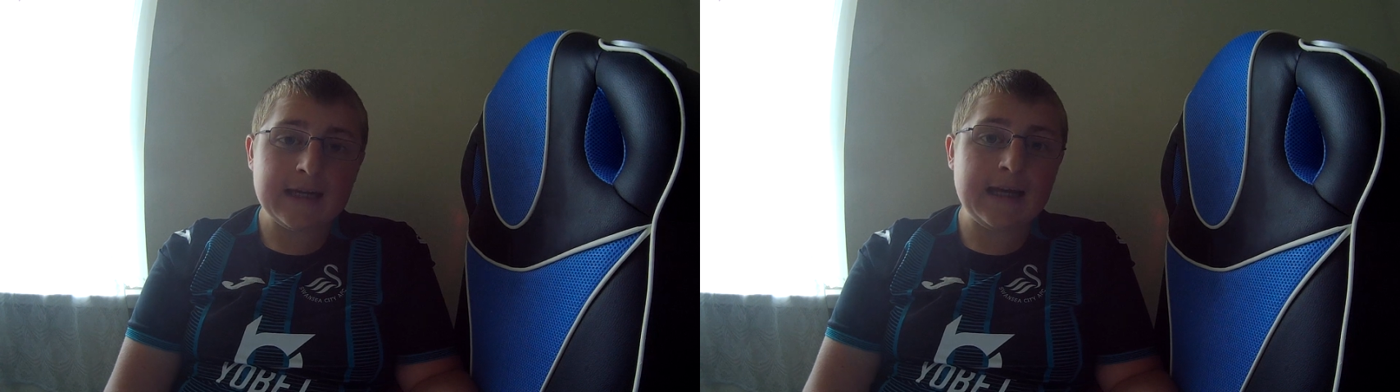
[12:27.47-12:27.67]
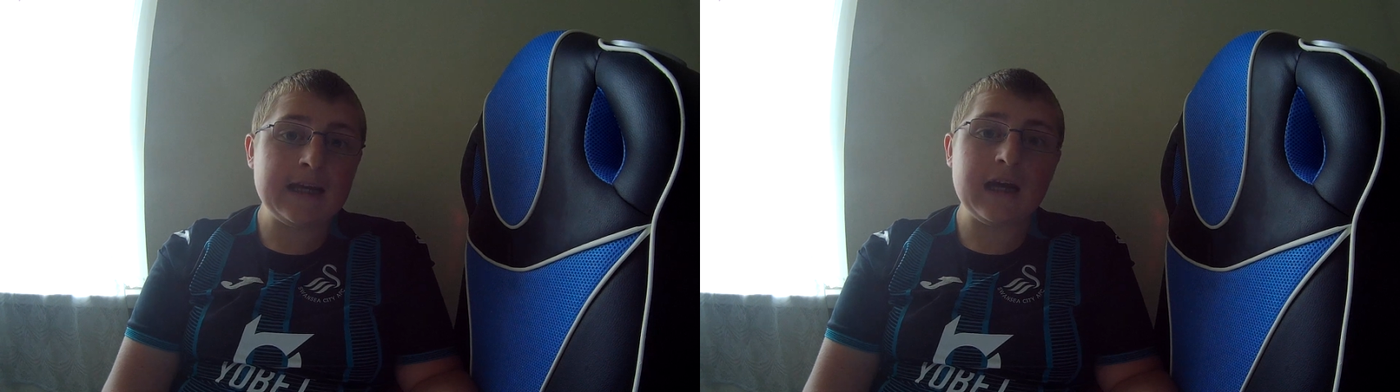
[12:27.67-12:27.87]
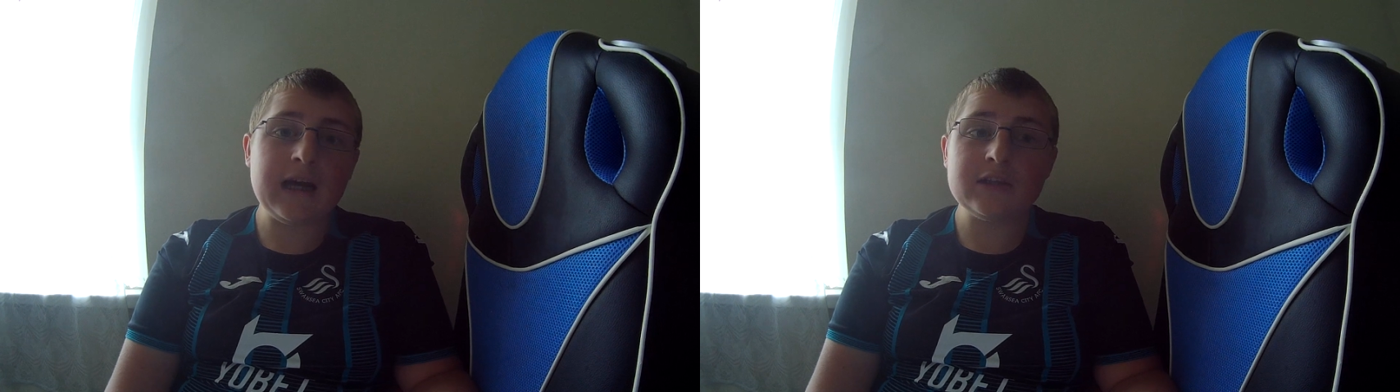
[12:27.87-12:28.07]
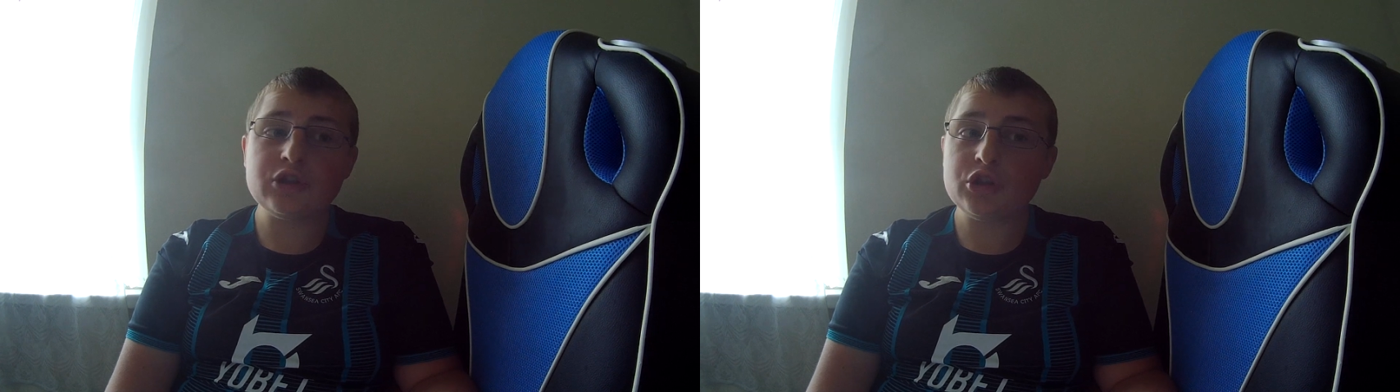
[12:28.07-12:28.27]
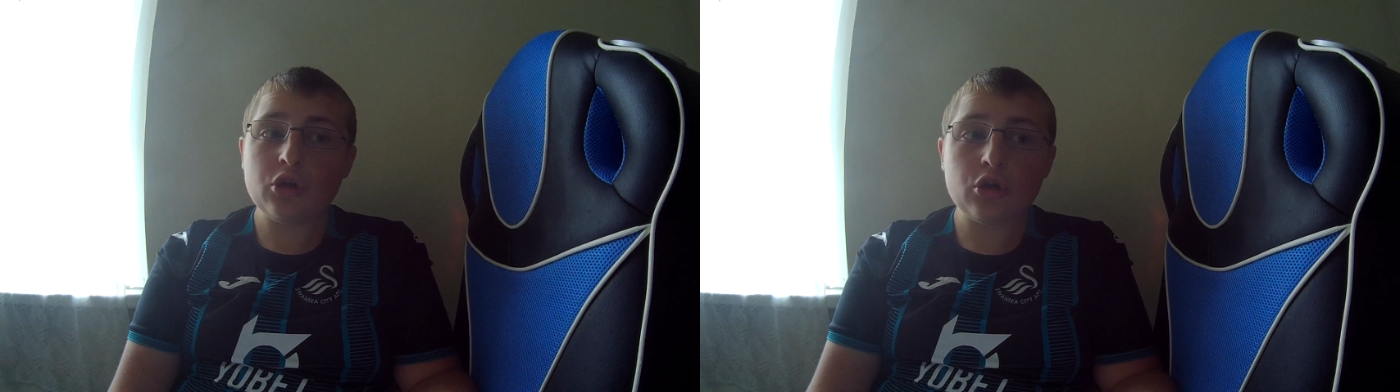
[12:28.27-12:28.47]
Gea had
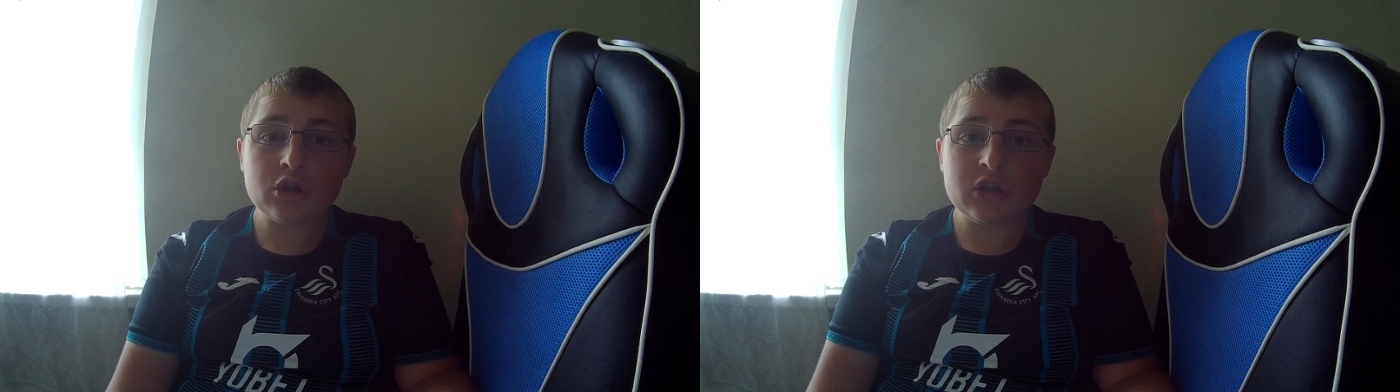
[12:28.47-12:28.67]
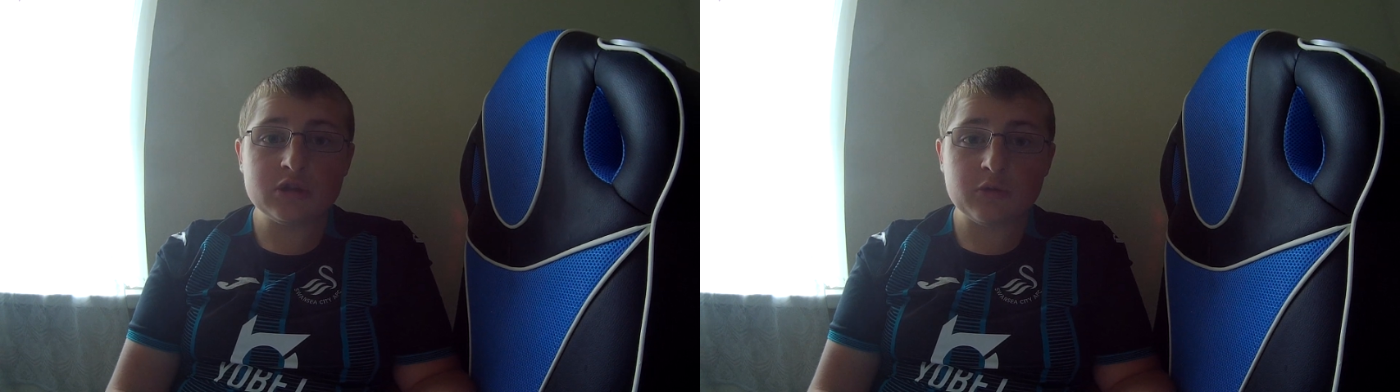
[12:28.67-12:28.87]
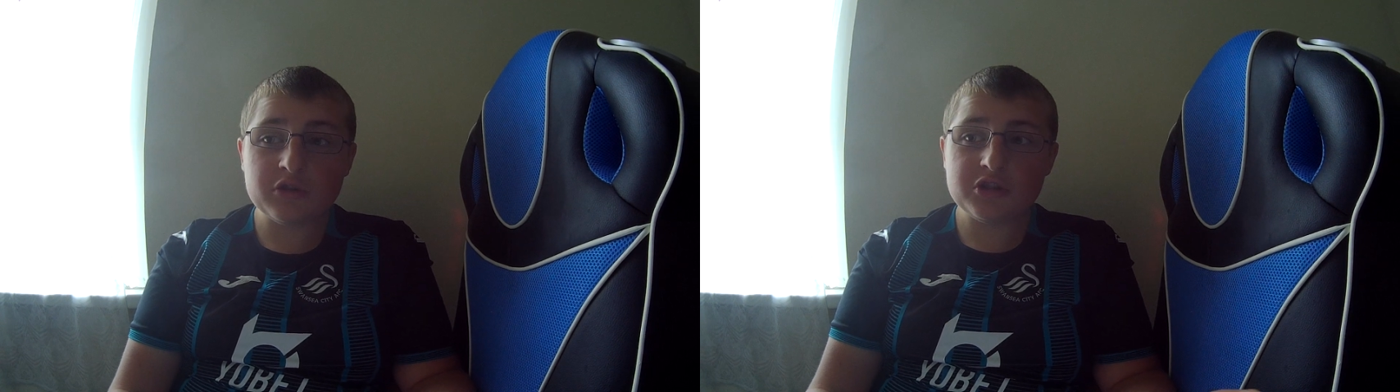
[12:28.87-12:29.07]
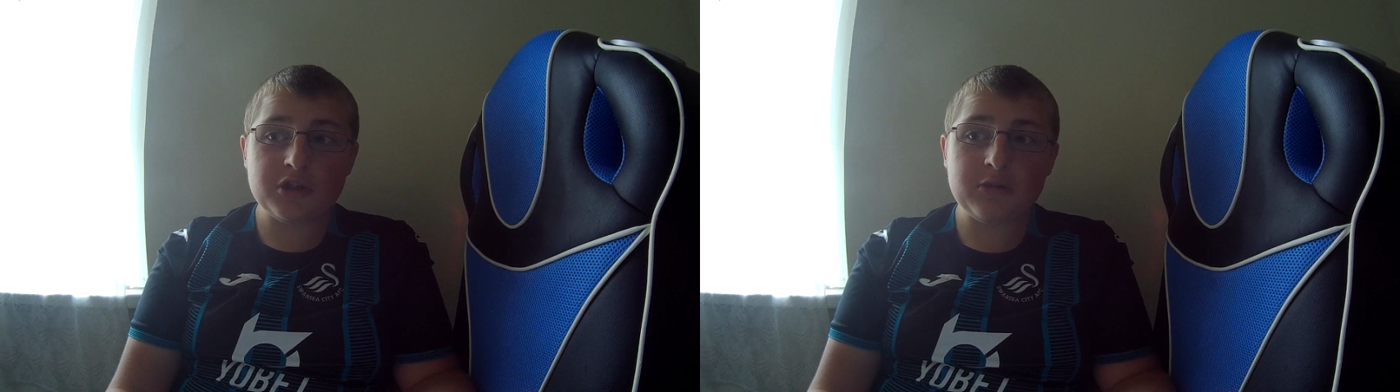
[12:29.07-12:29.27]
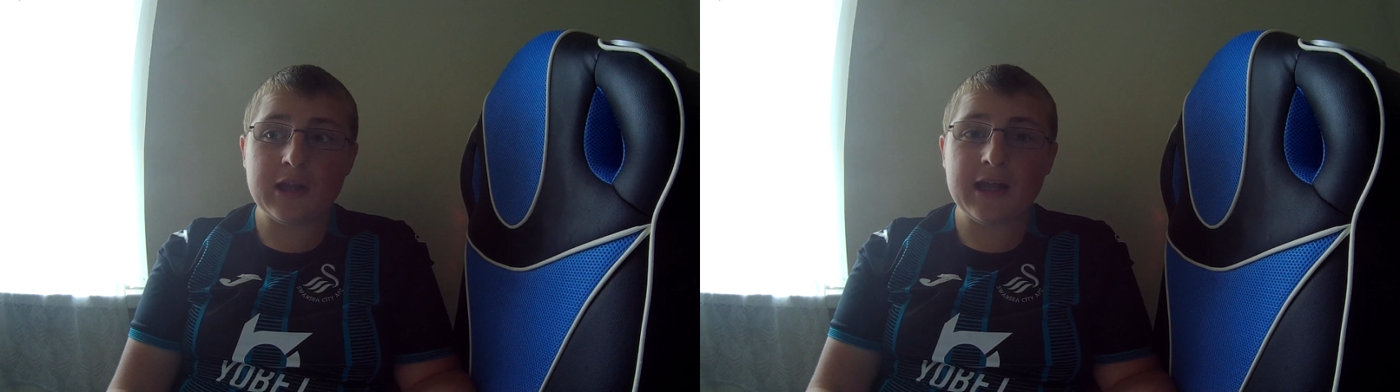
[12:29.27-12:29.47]
shockers. What's
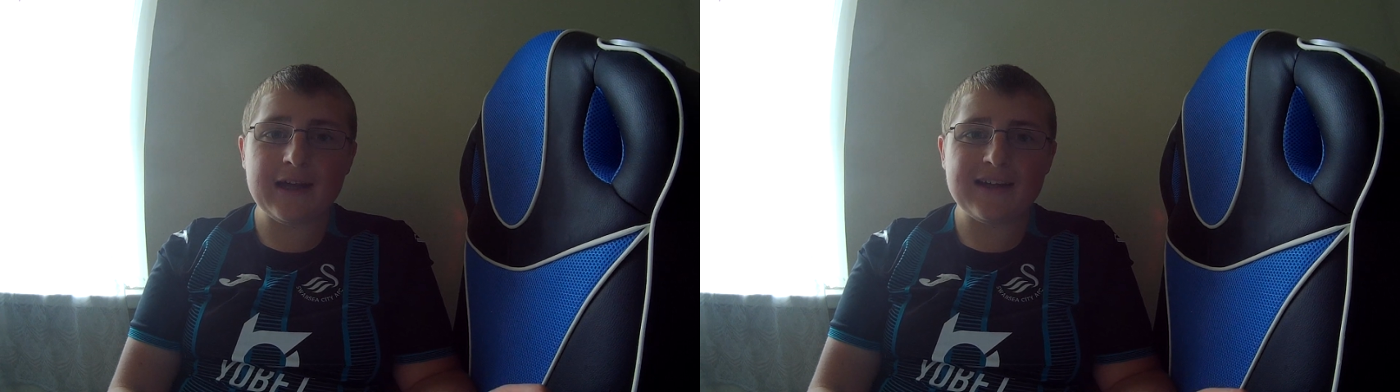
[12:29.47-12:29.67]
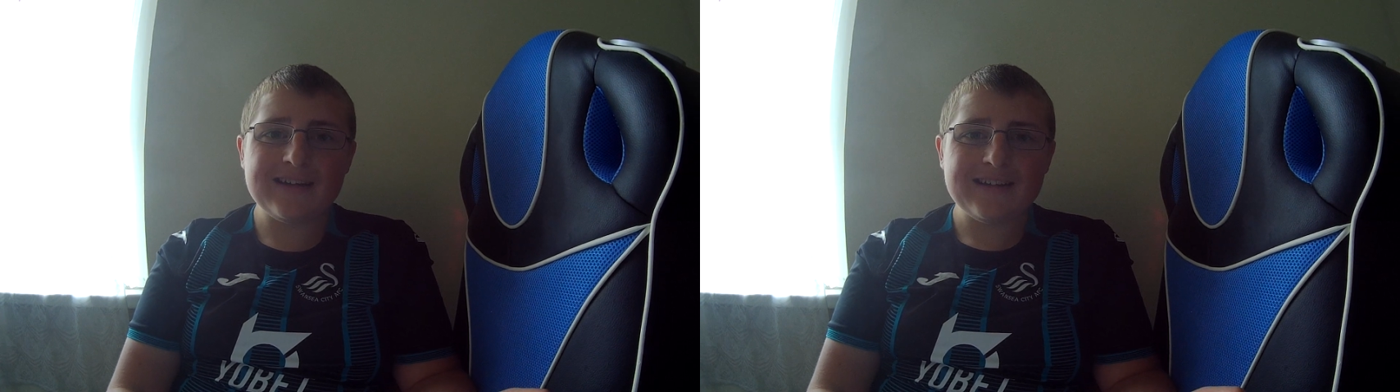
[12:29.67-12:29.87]
new there?